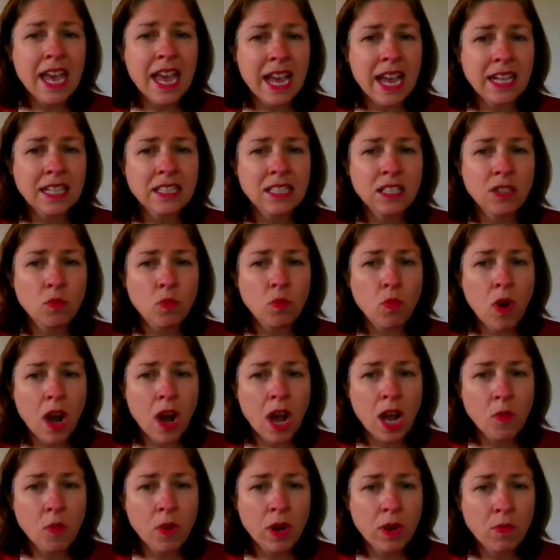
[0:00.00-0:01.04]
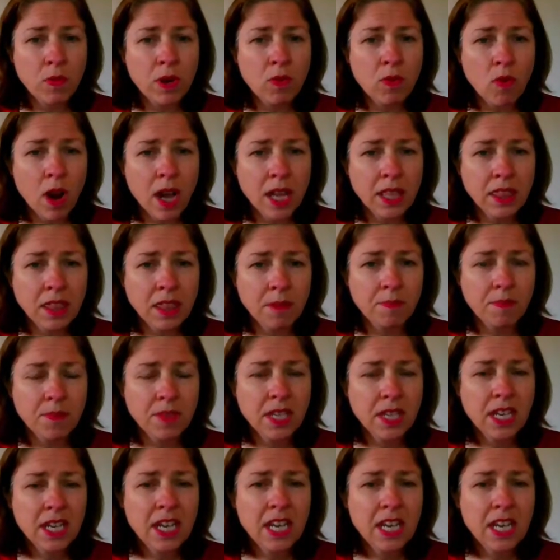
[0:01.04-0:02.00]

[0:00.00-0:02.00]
x and y when we write them.